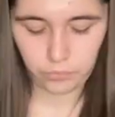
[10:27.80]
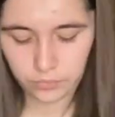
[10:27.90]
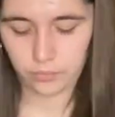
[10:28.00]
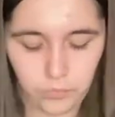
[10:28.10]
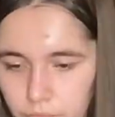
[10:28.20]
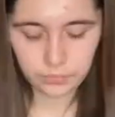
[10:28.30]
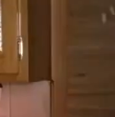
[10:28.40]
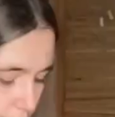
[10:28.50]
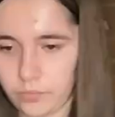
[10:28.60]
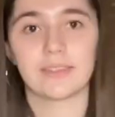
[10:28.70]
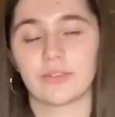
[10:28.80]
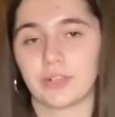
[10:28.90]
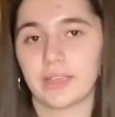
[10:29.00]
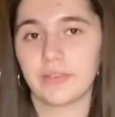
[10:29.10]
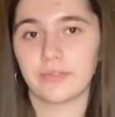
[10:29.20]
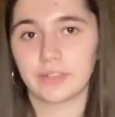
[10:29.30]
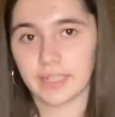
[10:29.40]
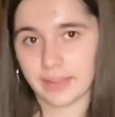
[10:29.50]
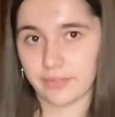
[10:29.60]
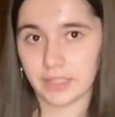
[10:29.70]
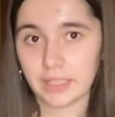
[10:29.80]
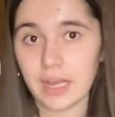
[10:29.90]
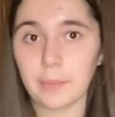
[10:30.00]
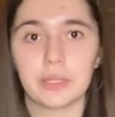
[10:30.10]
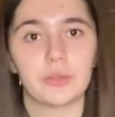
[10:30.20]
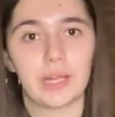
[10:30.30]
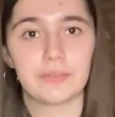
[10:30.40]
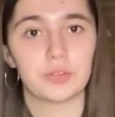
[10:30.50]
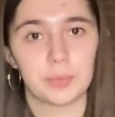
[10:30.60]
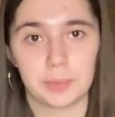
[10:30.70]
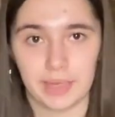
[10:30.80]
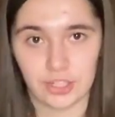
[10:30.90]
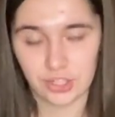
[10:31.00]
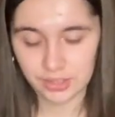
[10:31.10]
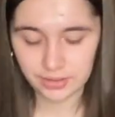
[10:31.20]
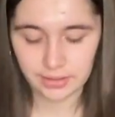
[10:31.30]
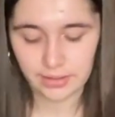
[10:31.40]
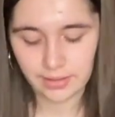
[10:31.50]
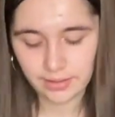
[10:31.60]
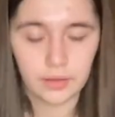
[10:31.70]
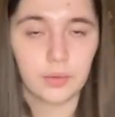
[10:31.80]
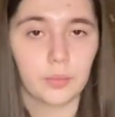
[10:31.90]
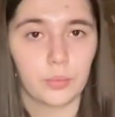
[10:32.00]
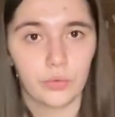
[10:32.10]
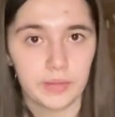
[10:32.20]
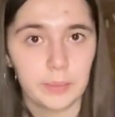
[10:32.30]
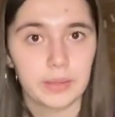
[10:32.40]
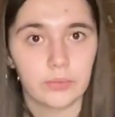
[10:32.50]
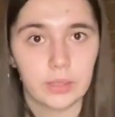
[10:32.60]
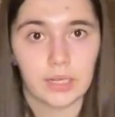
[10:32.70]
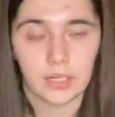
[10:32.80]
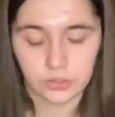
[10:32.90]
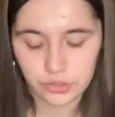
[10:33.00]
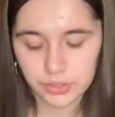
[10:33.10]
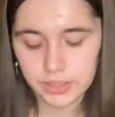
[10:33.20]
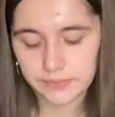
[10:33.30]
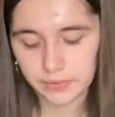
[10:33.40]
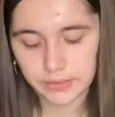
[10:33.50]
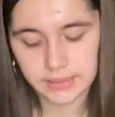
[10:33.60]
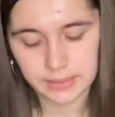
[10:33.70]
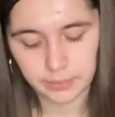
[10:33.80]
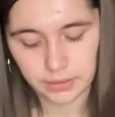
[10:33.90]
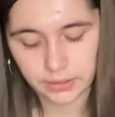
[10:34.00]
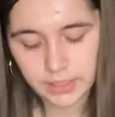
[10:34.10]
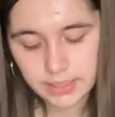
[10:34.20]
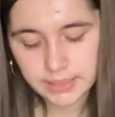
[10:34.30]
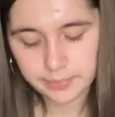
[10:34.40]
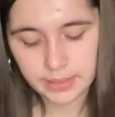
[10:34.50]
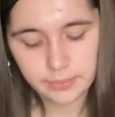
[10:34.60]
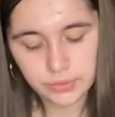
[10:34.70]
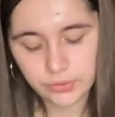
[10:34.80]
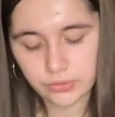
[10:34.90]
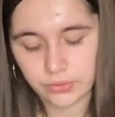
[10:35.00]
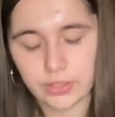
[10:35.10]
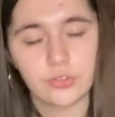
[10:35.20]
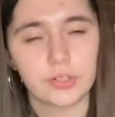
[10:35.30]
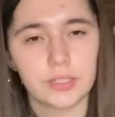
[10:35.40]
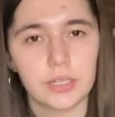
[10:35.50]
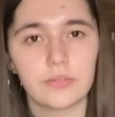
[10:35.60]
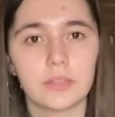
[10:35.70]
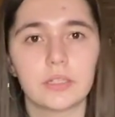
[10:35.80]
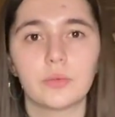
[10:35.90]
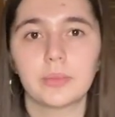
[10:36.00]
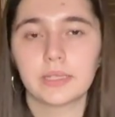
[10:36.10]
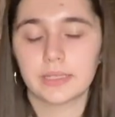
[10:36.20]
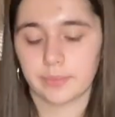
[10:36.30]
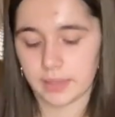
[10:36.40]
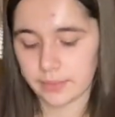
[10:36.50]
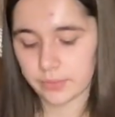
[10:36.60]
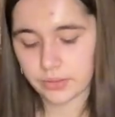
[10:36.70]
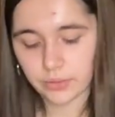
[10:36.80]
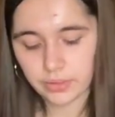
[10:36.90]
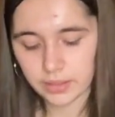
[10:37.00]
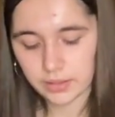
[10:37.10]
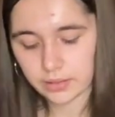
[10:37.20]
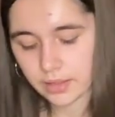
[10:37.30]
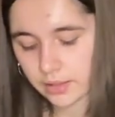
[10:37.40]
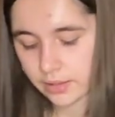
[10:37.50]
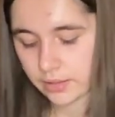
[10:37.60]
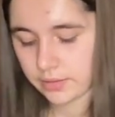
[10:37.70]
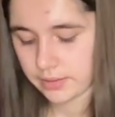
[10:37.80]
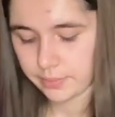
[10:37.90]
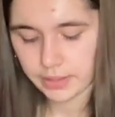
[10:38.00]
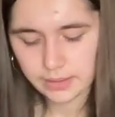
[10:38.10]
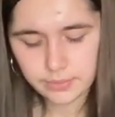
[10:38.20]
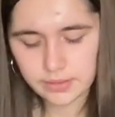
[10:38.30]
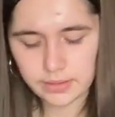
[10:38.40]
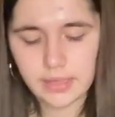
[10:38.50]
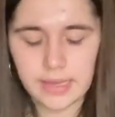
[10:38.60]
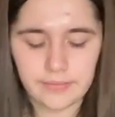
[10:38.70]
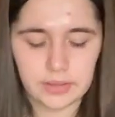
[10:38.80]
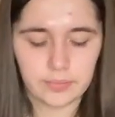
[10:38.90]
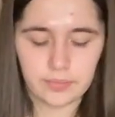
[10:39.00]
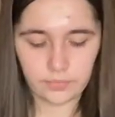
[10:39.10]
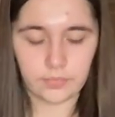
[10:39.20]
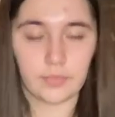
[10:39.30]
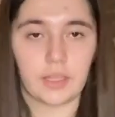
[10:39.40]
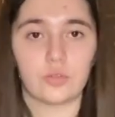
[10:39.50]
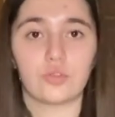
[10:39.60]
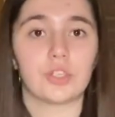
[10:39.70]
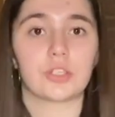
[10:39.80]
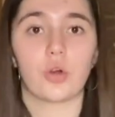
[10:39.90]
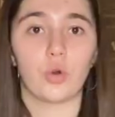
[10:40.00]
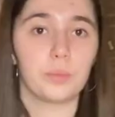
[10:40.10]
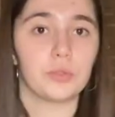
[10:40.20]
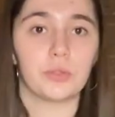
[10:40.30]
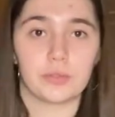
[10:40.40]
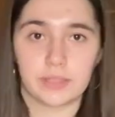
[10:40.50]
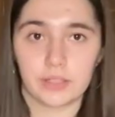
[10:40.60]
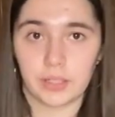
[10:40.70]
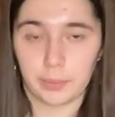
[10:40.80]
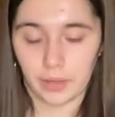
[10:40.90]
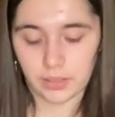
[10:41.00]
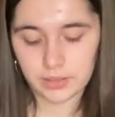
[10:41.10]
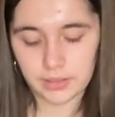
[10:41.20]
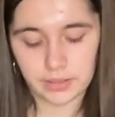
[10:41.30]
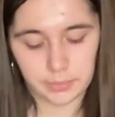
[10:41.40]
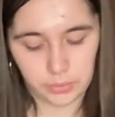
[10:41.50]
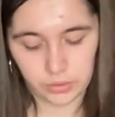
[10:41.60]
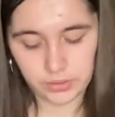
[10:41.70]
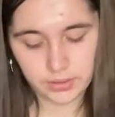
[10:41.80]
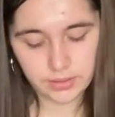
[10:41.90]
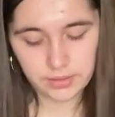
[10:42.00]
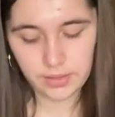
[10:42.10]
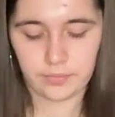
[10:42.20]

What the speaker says: Dough like this is really forgiving, but you have to be patient. Moving between cultures feels similar. Sometimes you stretch yourself a little bit, sometimes too thin, sometimes uneven, and you just hope you don't tear apart in the process.